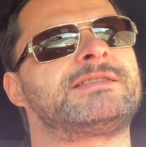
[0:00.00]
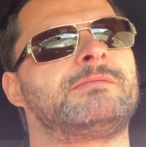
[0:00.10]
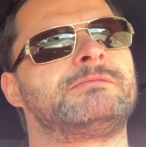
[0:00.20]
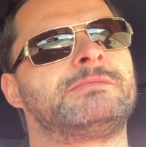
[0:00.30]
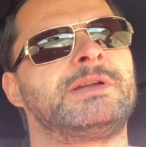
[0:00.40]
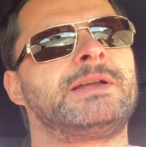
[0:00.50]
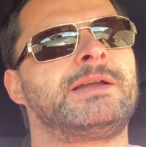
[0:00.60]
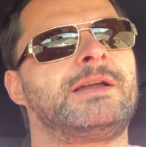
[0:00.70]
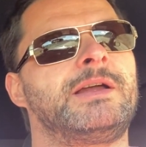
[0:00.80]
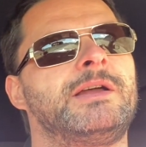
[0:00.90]
some
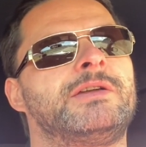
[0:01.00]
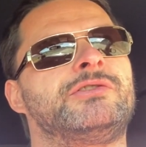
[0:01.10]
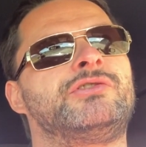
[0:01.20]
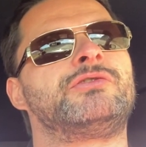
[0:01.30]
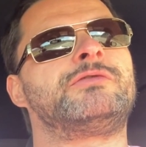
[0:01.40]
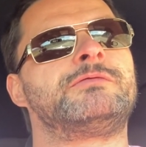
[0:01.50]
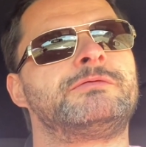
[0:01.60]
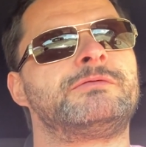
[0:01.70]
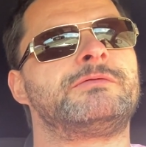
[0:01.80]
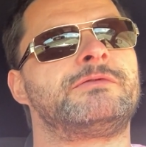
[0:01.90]
new
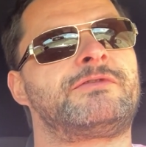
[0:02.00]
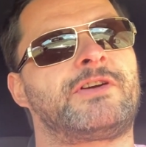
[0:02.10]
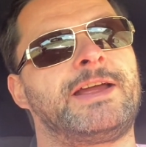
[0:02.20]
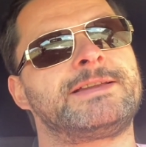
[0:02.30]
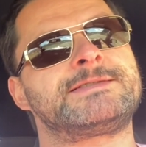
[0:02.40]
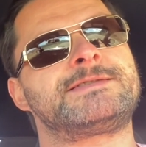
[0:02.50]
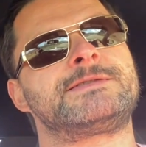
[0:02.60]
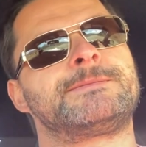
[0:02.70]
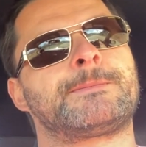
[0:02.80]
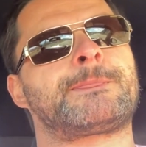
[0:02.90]
friends,